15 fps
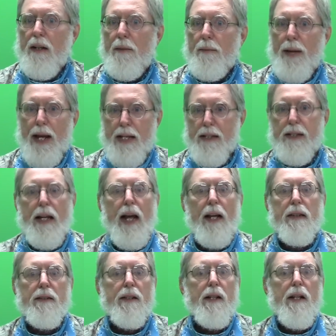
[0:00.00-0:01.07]

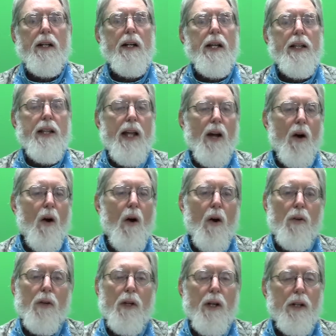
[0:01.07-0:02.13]
haystacks. They
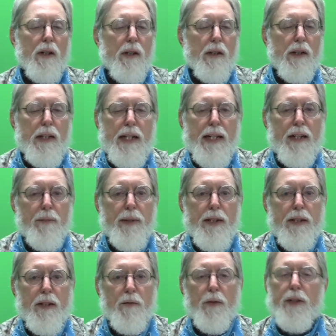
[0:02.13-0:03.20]
all look a little
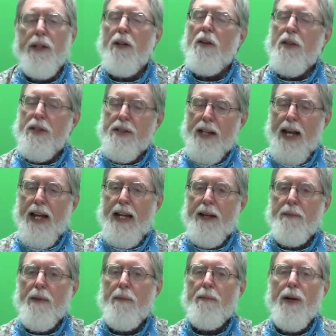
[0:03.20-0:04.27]
bit different. They're the
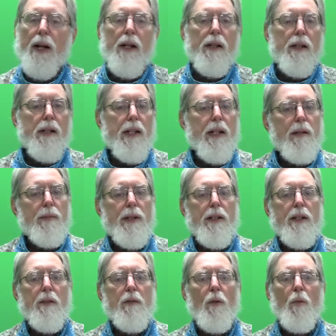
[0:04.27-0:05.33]
same, but a little bit
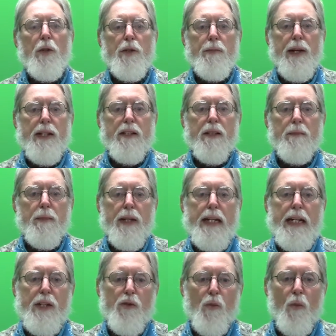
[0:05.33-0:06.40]
different, which makes them
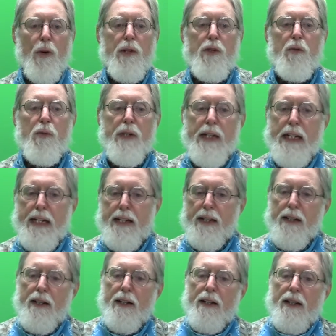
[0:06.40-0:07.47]
each one
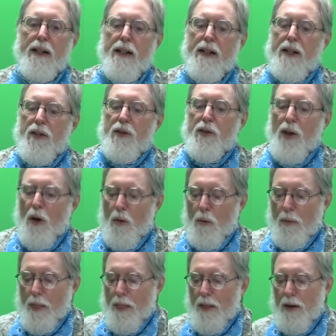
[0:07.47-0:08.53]
unique.
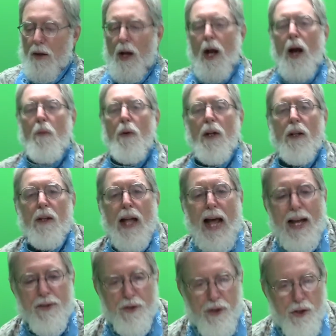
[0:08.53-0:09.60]
So I will
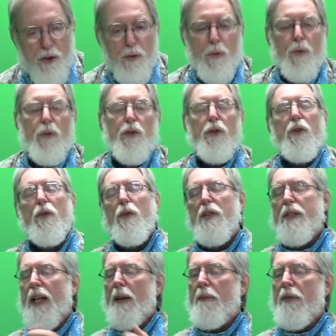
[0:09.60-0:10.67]
ask you to do the
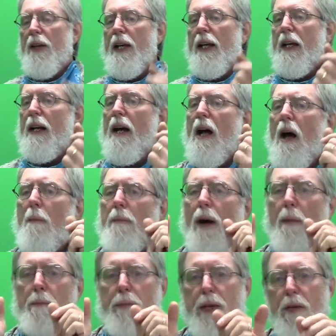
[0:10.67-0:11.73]
same thing.
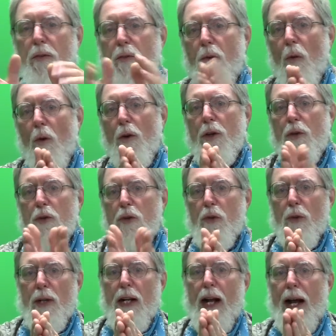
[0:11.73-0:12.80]
But before you
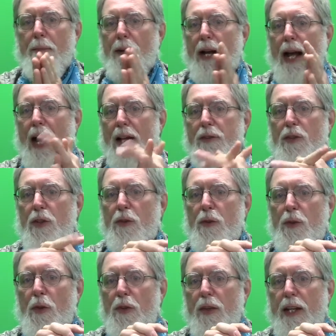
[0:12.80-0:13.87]
do it, I'm going to ask you
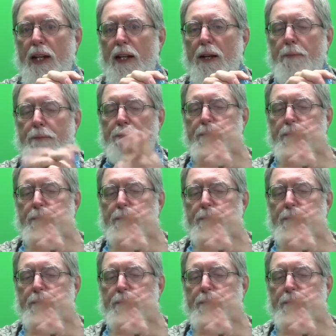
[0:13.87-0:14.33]
to think,